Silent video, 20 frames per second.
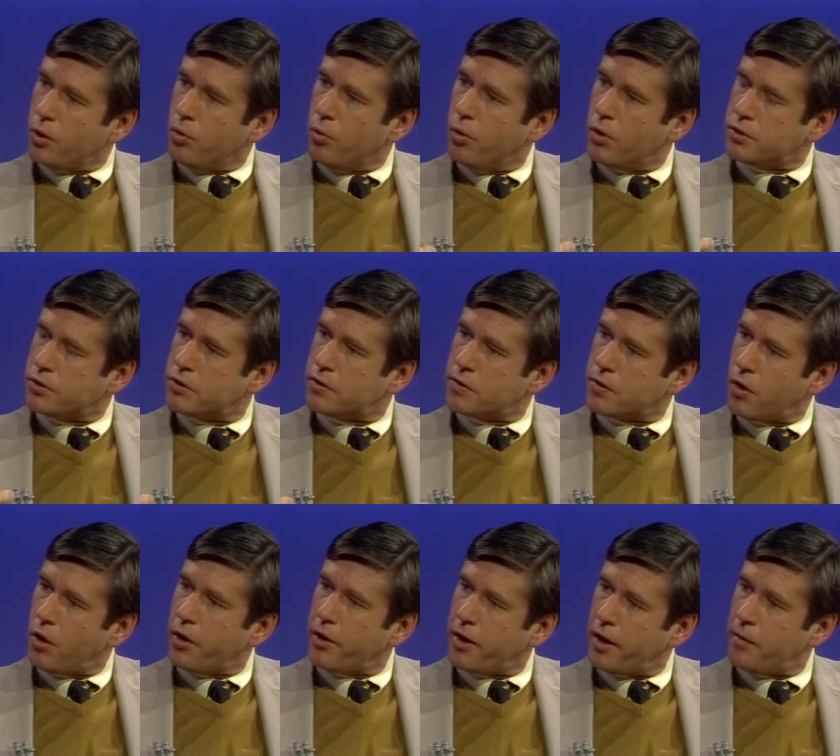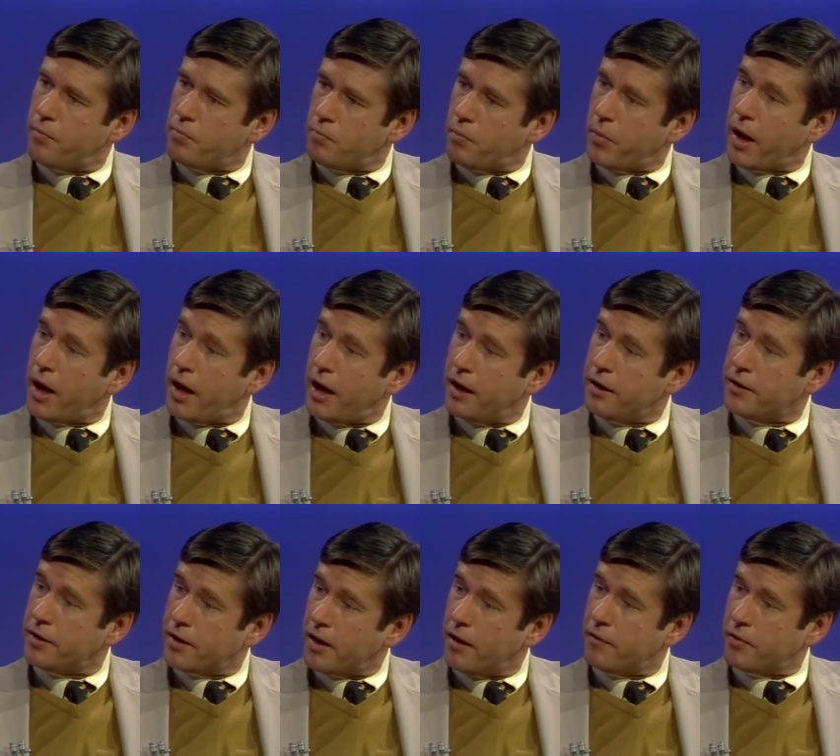was thought up by
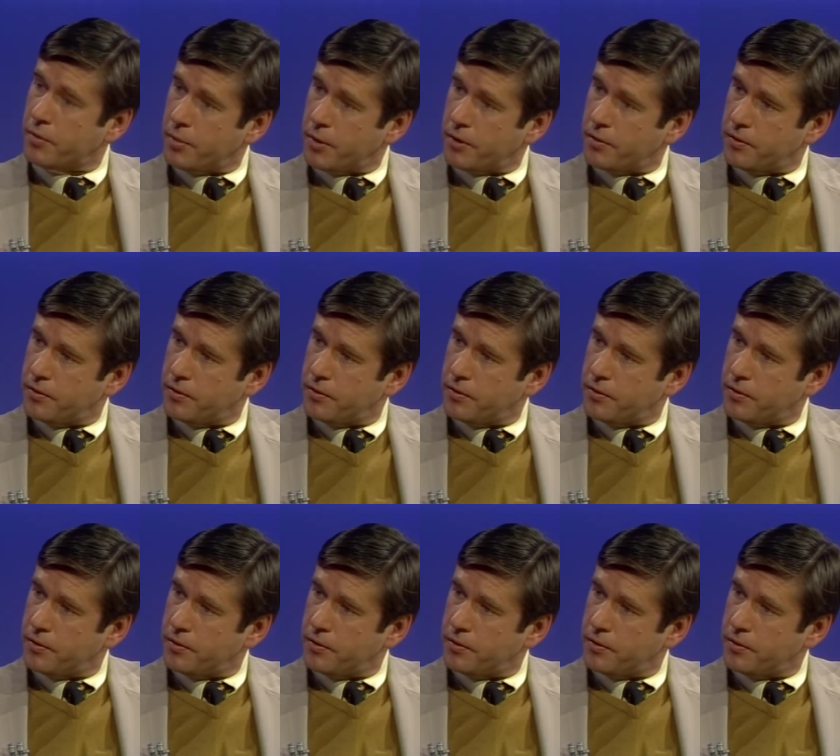the government.